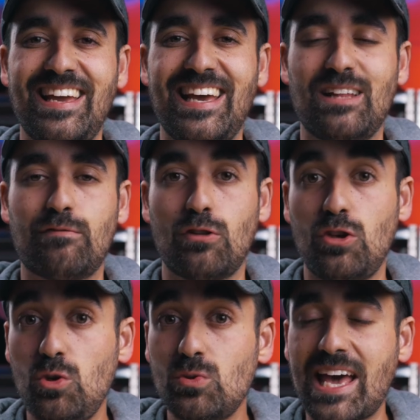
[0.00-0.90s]
And for the
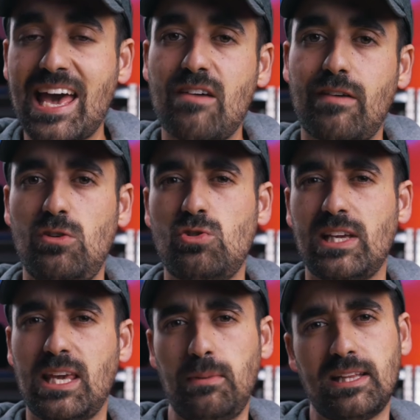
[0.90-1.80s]
use I have, I
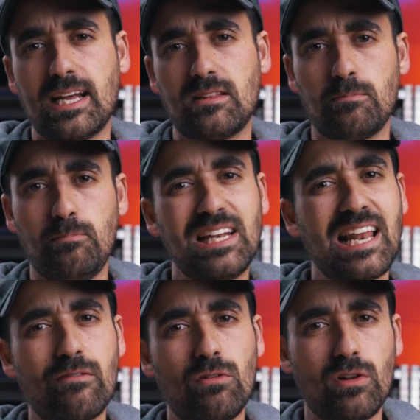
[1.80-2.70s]
usually keep it at
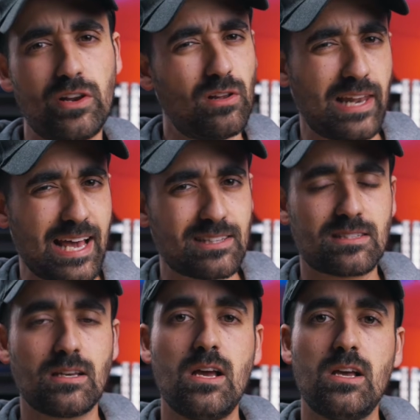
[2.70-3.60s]
mid-level, a little less.